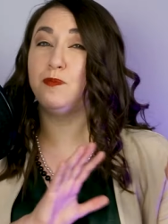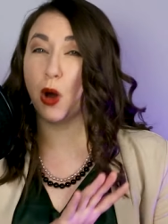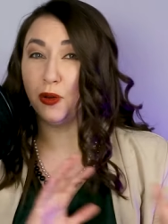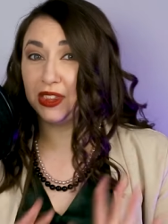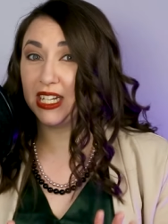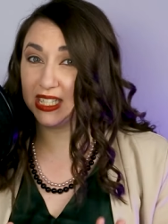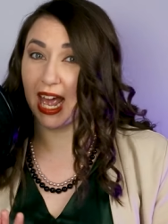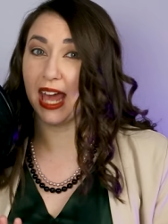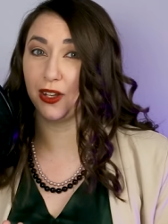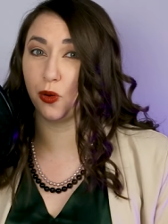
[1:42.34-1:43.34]
both these
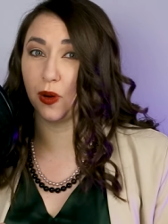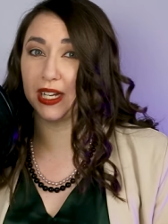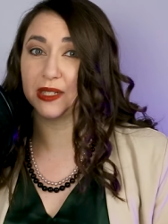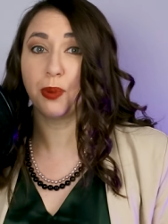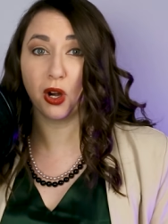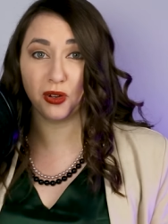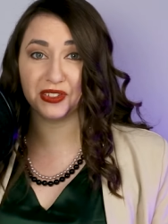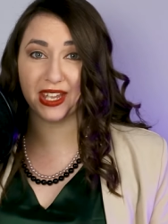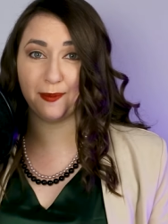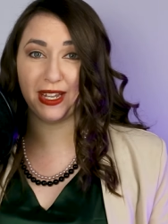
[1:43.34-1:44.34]
categories, pearls
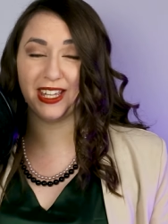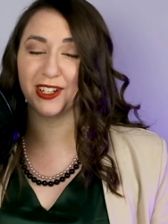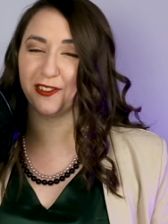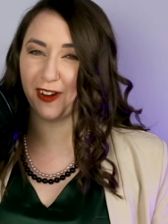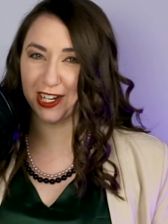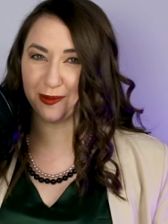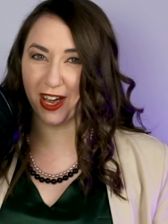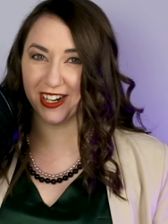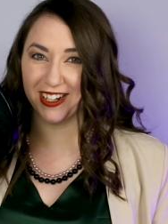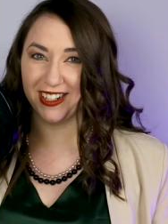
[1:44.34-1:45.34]
can be either
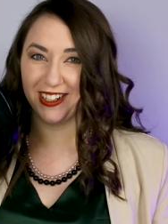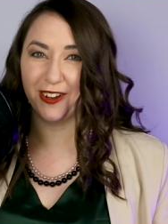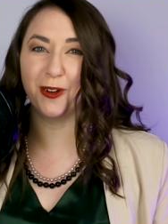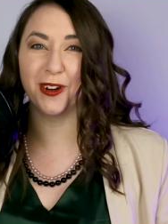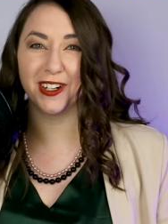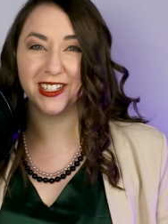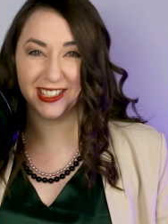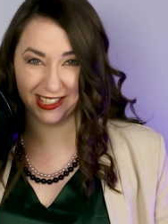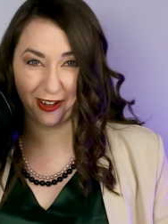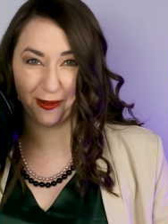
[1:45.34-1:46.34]
freshwater or
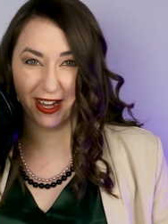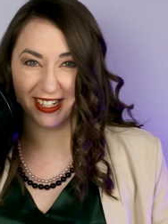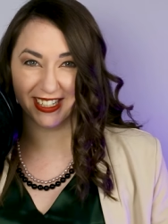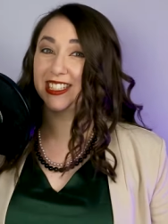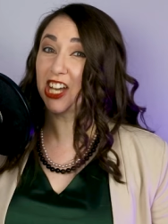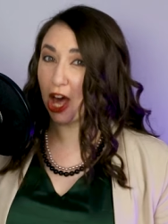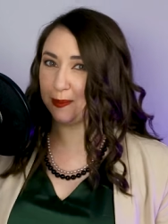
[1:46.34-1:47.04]
saltwater. The conch